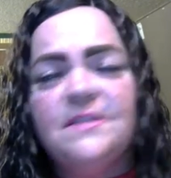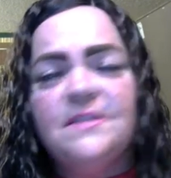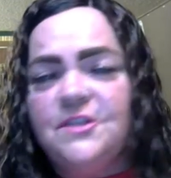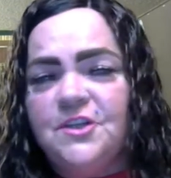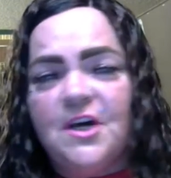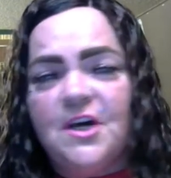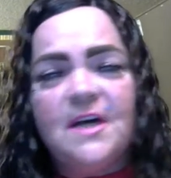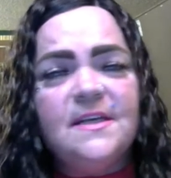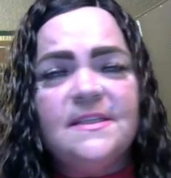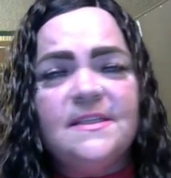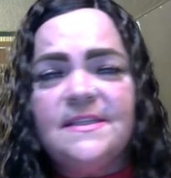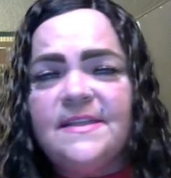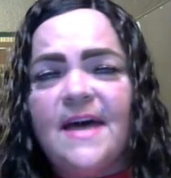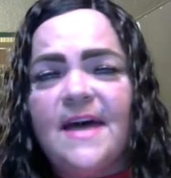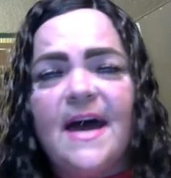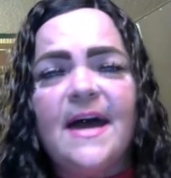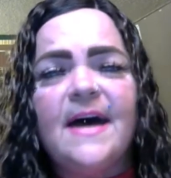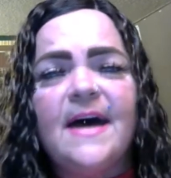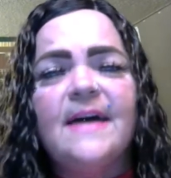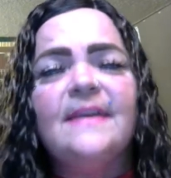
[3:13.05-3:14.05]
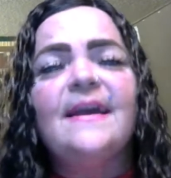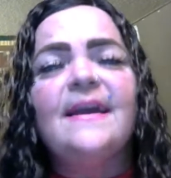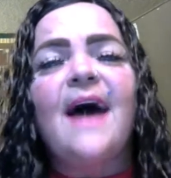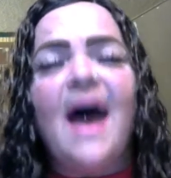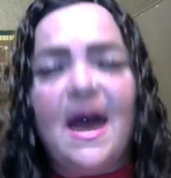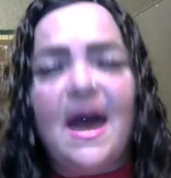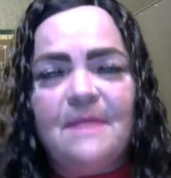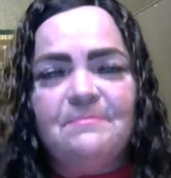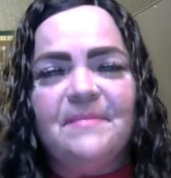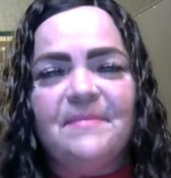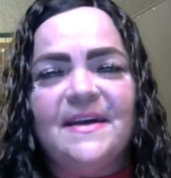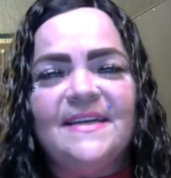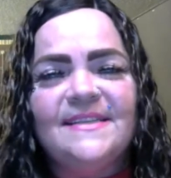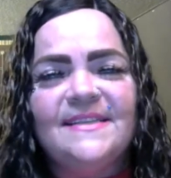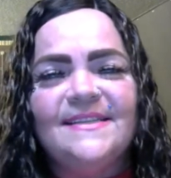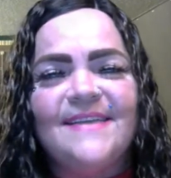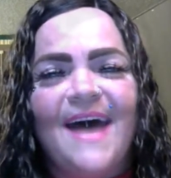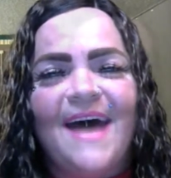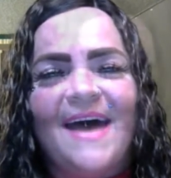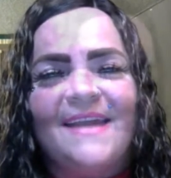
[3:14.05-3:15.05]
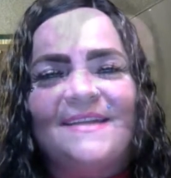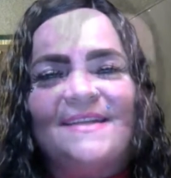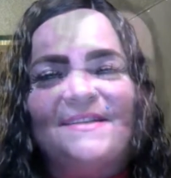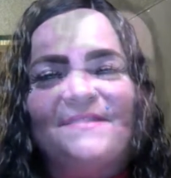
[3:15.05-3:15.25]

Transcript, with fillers: just that, and be satisfied.